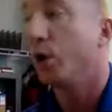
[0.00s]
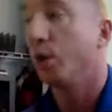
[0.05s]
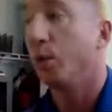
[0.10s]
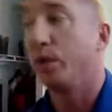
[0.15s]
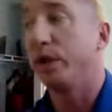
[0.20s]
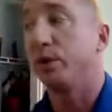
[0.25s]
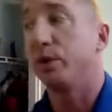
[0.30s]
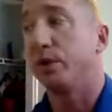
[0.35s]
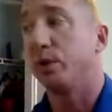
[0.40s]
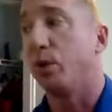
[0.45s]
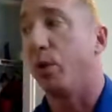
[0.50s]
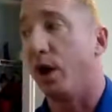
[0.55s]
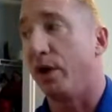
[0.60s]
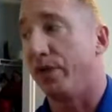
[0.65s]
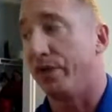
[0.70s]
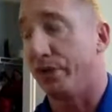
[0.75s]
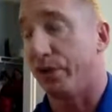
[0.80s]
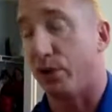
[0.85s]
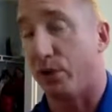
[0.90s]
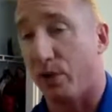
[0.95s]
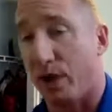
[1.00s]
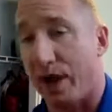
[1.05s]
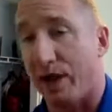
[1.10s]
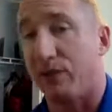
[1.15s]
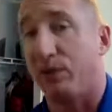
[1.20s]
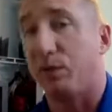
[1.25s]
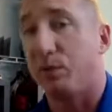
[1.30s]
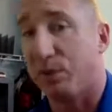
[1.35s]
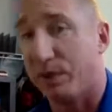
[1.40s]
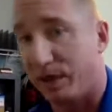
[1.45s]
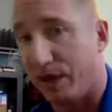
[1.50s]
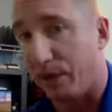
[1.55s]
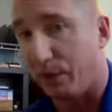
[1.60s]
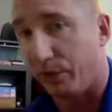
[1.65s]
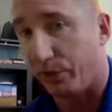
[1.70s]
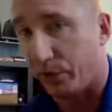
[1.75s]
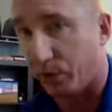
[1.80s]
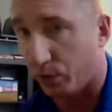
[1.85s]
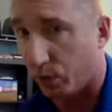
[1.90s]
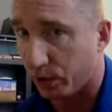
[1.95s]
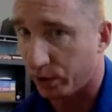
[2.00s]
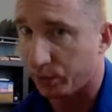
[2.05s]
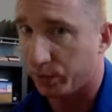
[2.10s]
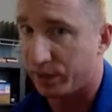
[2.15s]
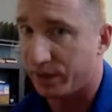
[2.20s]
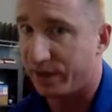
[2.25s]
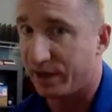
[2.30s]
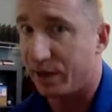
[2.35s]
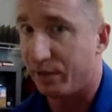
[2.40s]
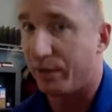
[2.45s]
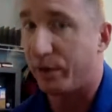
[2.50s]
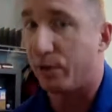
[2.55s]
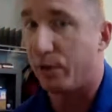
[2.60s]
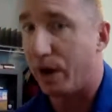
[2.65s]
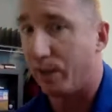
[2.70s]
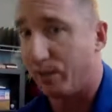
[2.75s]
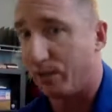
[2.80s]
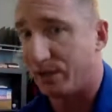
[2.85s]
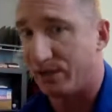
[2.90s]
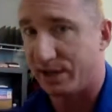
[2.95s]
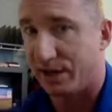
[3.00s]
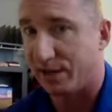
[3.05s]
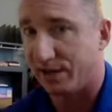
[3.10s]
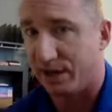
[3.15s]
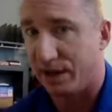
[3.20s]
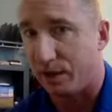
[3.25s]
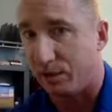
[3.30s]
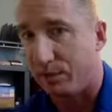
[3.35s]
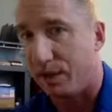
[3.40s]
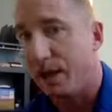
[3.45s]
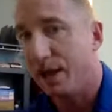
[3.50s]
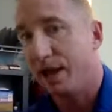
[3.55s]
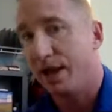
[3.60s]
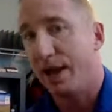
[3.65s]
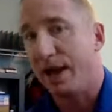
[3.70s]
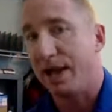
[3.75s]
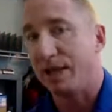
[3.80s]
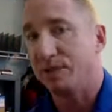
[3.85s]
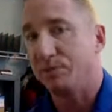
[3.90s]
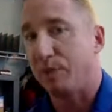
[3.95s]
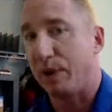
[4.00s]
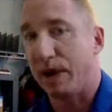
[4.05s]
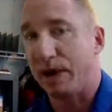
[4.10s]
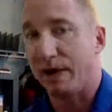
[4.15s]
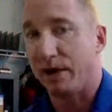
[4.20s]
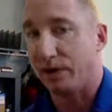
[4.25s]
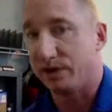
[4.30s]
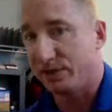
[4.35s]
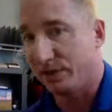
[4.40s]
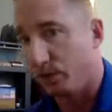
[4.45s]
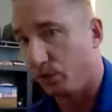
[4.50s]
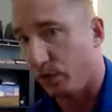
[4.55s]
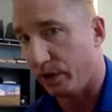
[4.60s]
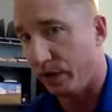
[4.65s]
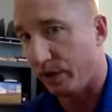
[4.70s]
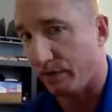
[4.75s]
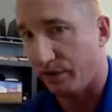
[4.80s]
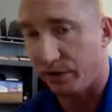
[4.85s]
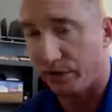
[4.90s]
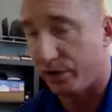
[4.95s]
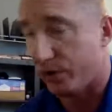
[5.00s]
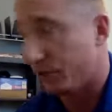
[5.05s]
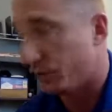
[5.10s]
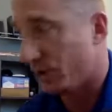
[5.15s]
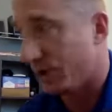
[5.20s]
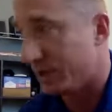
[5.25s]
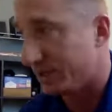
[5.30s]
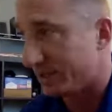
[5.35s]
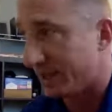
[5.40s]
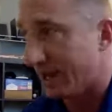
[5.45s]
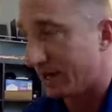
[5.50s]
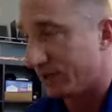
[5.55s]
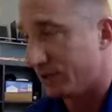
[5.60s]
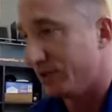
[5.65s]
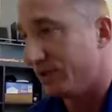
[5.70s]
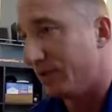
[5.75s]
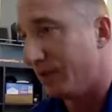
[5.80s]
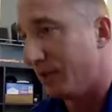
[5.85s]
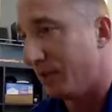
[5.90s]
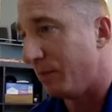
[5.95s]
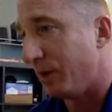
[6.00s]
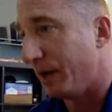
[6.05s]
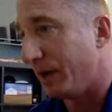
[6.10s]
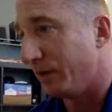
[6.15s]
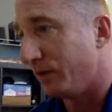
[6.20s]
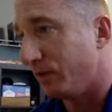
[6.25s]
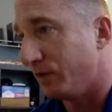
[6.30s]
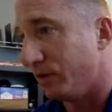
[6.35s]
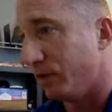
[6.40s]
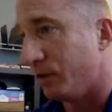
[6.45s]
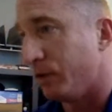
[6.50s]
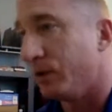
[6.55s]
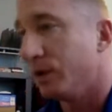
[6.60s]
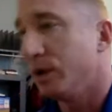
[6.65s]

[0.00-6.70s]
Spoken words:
We would want the right to be able to work with them and represent them as buyers in whatever other transaction they might do.